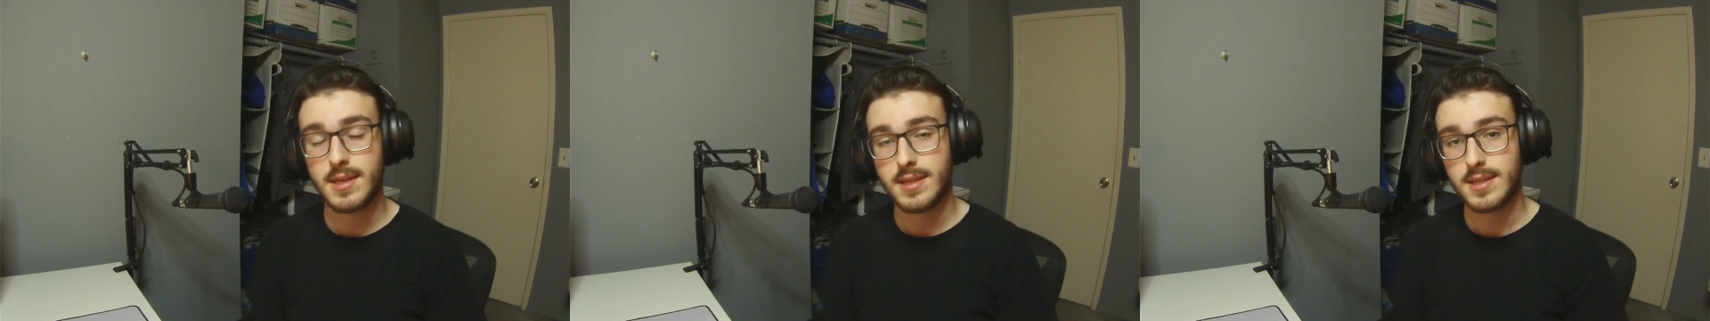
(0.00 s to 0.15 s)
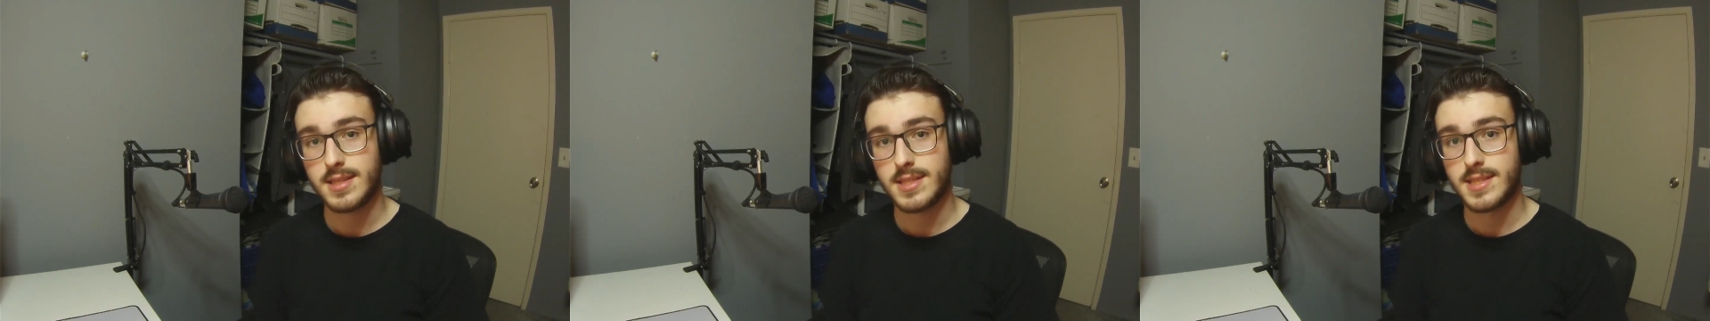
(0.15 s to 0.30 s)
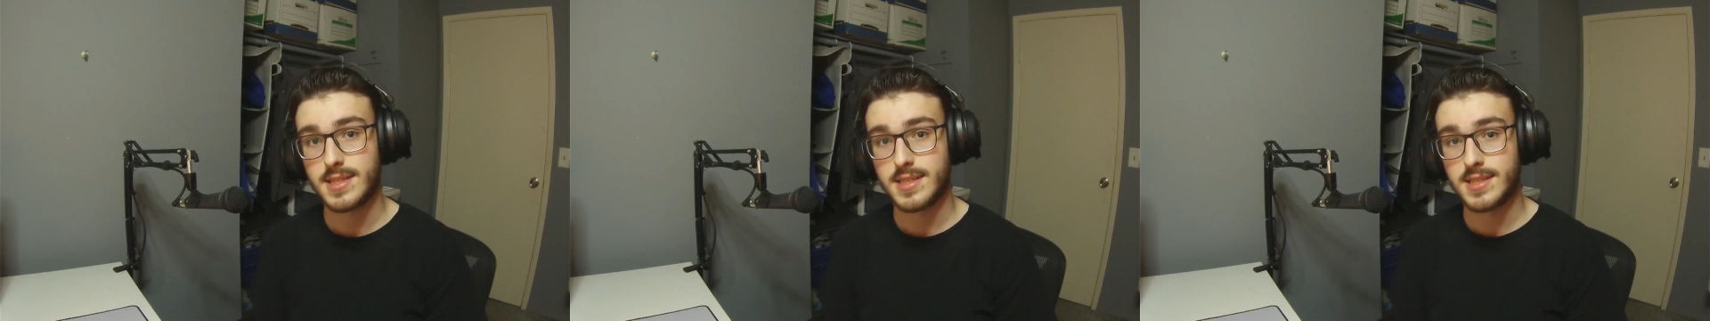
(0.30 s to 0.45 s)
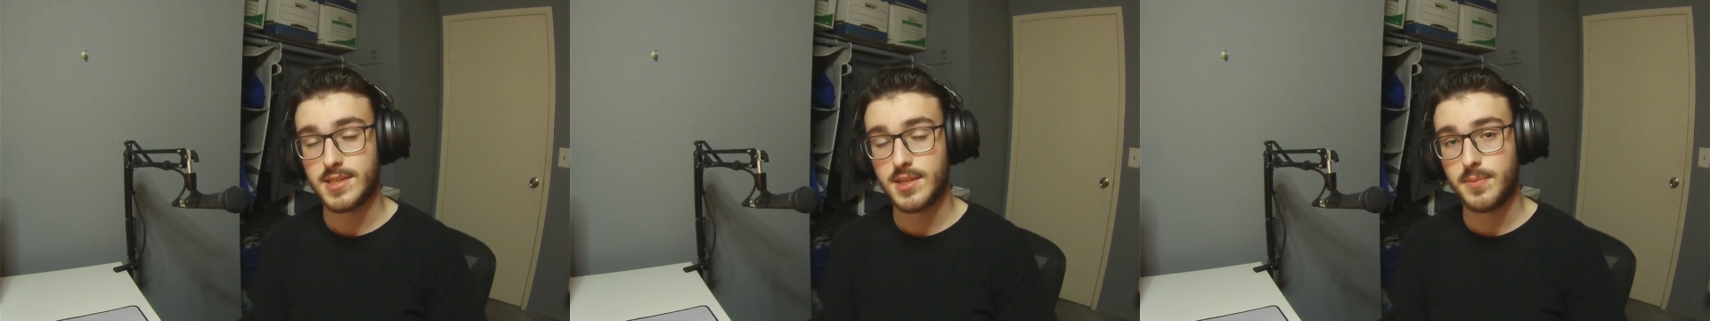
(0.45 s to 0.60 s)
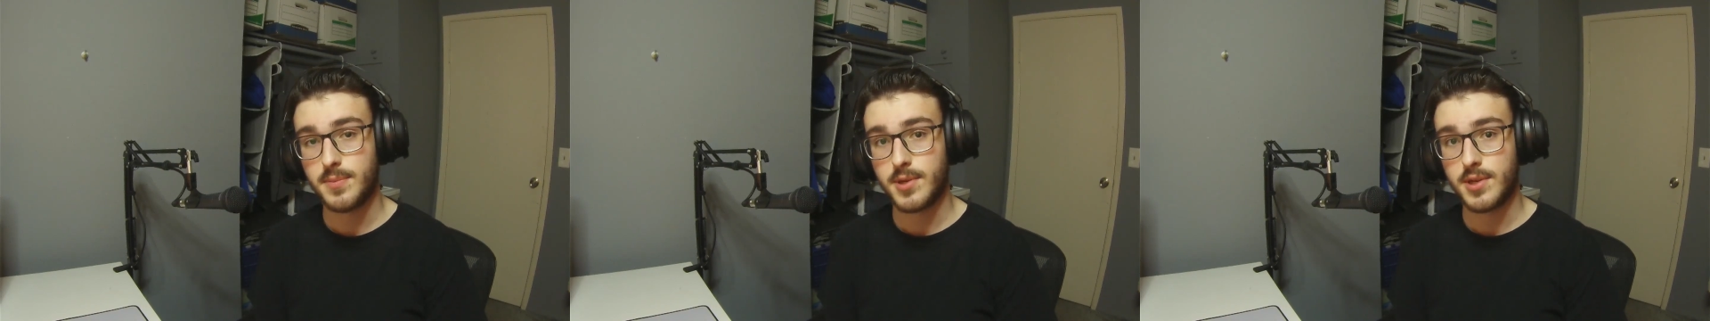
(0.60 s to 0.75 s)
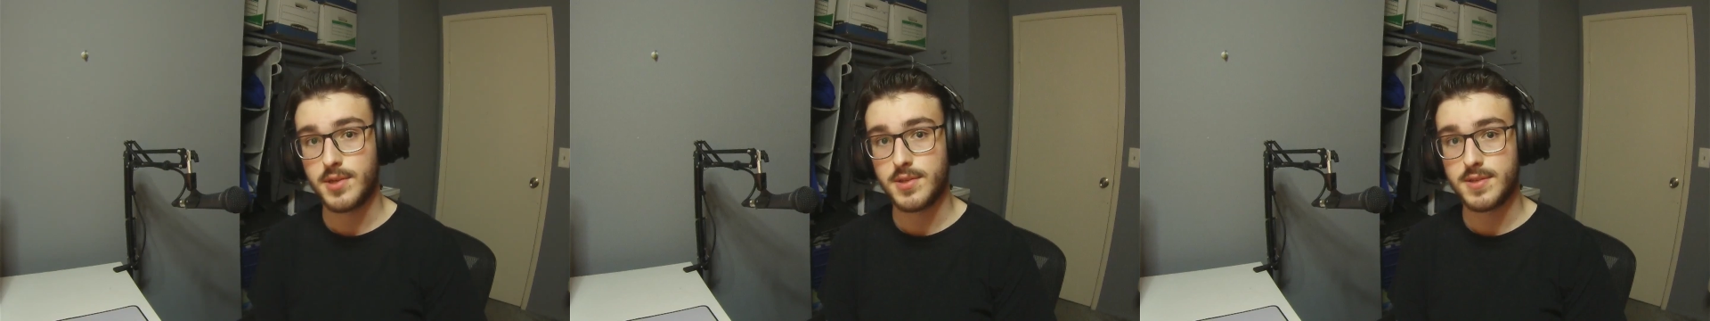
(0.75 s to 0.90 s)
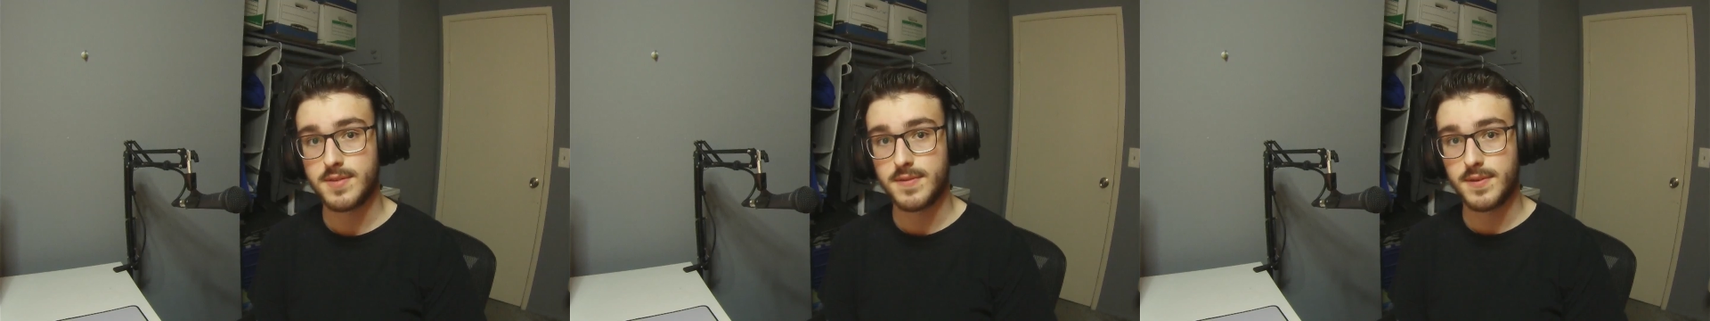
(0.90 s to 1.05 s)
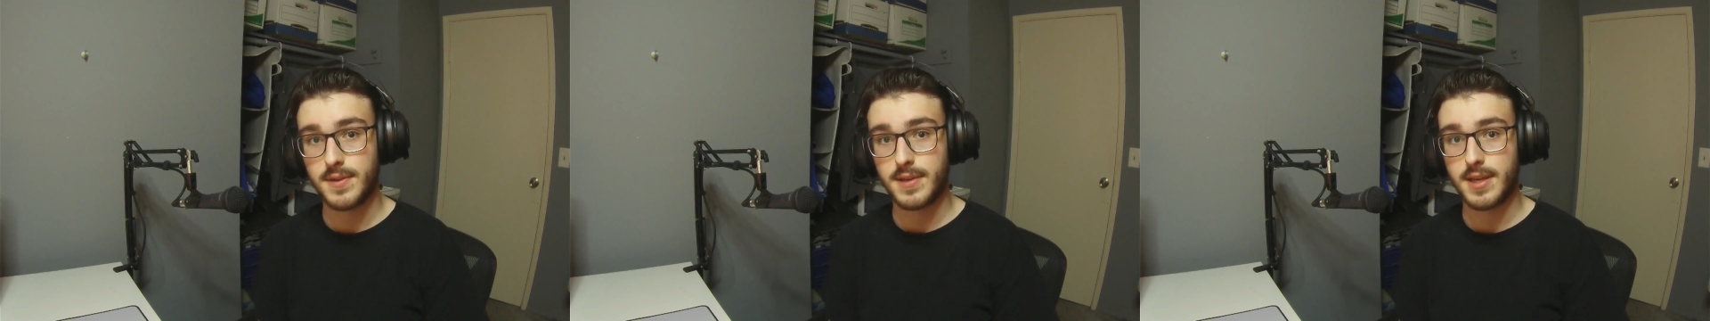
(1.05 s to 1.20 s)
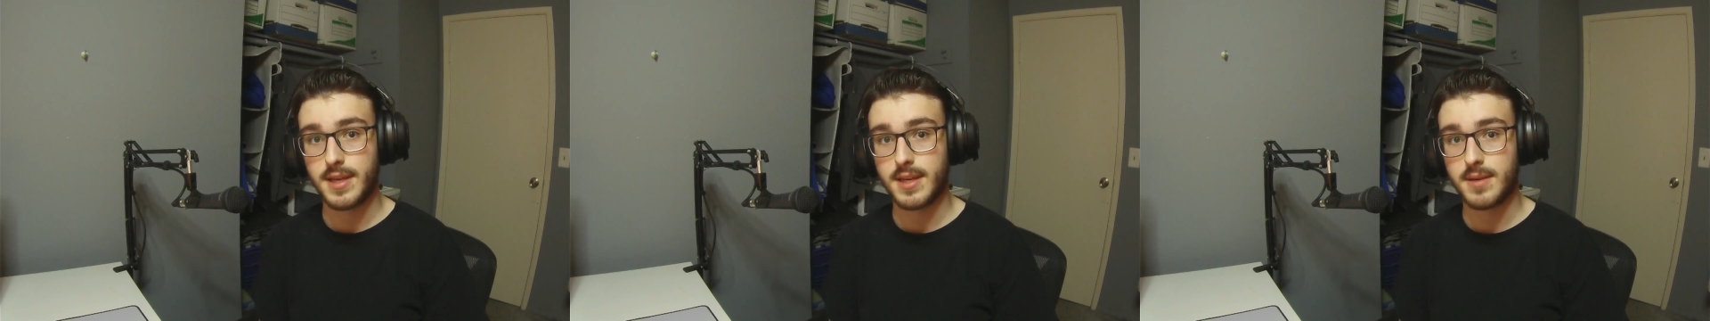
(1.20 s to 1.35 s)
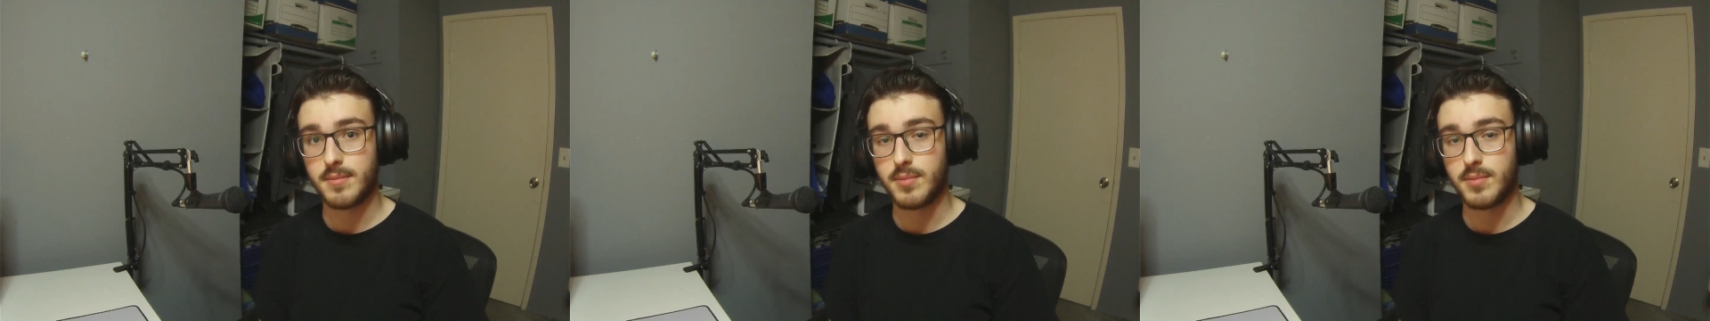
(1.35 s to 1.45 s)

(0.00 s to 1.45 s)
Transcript: This is a super useful and